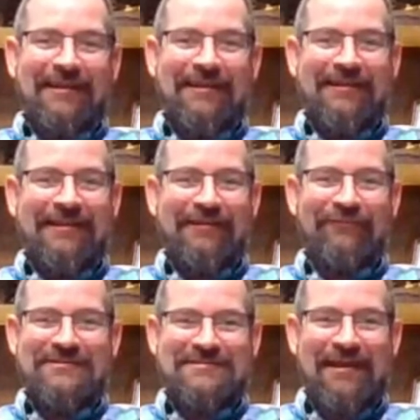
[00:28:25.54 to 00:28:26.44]
he
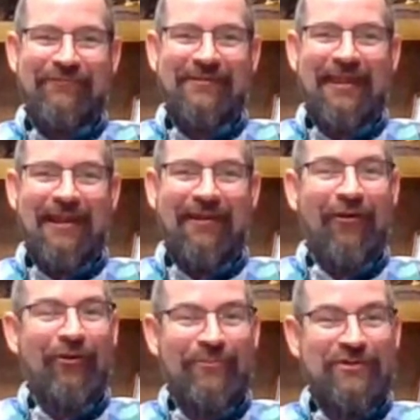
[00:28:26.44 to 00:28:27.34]
was never like,
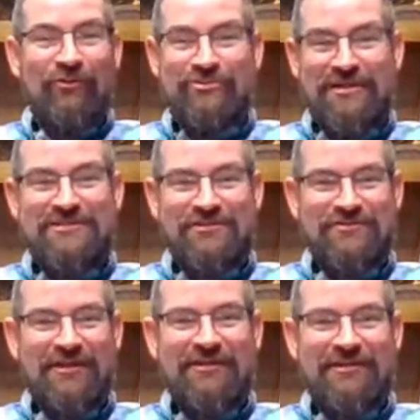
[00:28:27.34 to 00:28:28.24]
oh, but don't chase
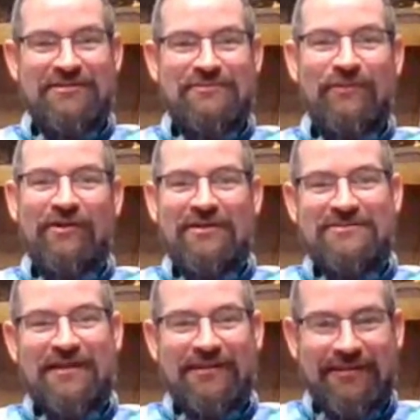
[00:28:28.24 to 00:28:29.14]
those ideas
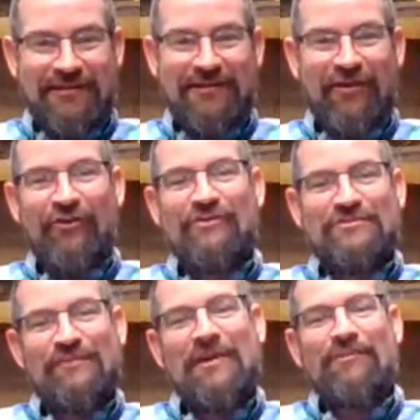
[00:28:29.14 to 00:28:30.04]
because I think he
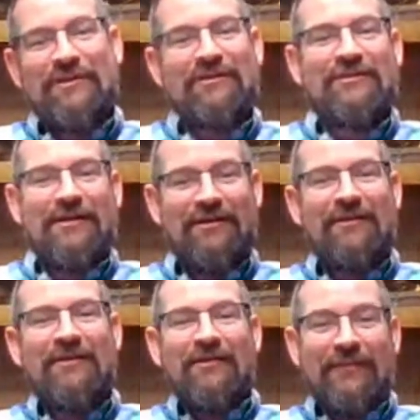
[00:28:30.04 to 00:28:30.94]
knows maybe that
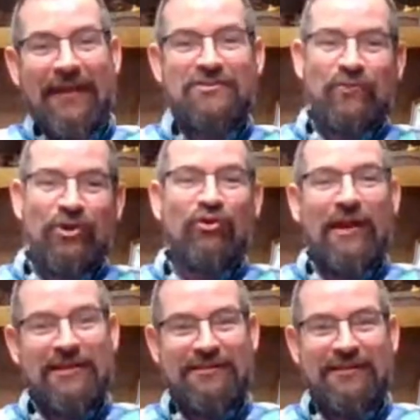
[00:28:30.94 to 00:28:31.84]
that's where
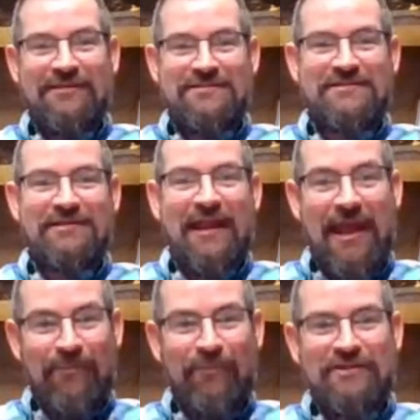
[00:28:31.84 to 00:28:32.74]
great things can
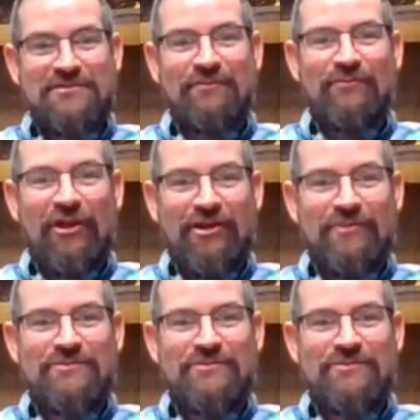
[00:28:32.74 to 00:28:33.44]
happen sometimes